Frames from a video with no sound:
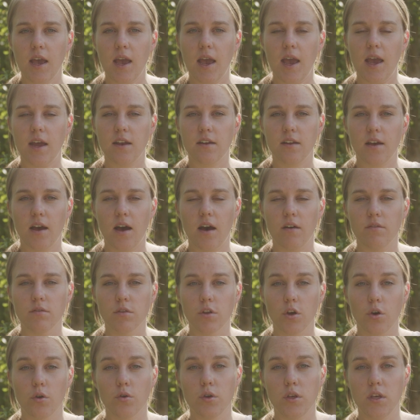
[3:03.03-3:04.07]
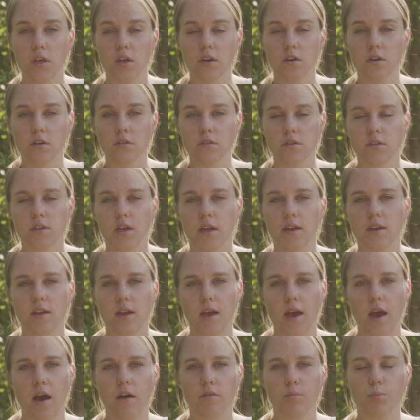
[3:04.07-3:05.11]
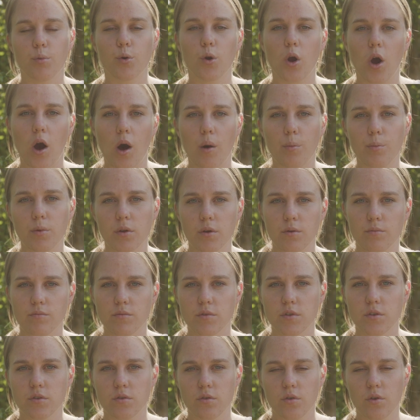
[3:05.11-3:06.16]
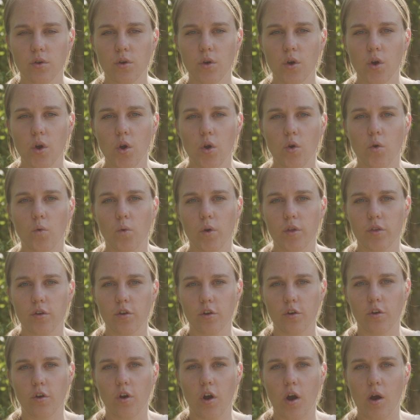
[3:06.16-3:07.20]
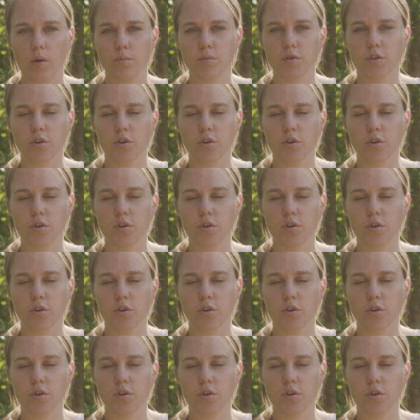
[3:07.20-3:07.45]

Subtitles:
and to have low yields and to have problems with your crop.